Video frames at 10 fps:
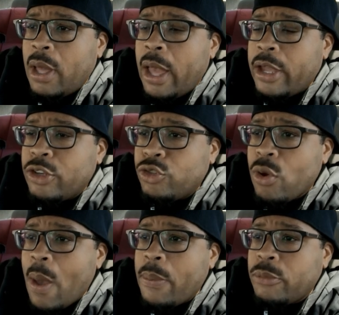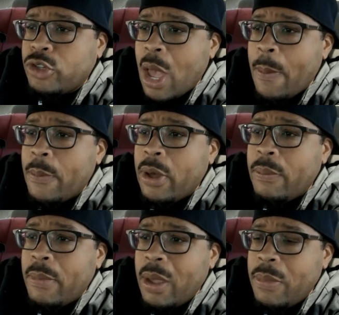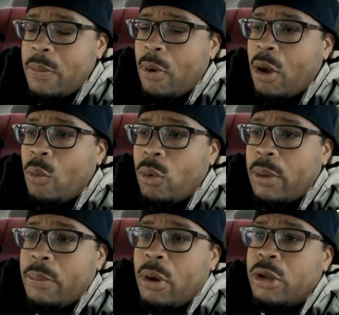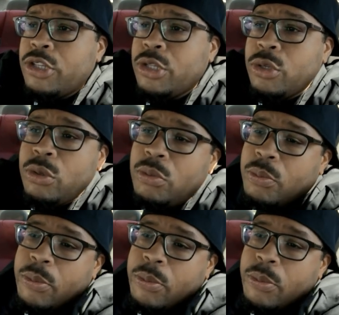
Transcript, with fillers: I can drop them, chop them up, maybe part one, part two.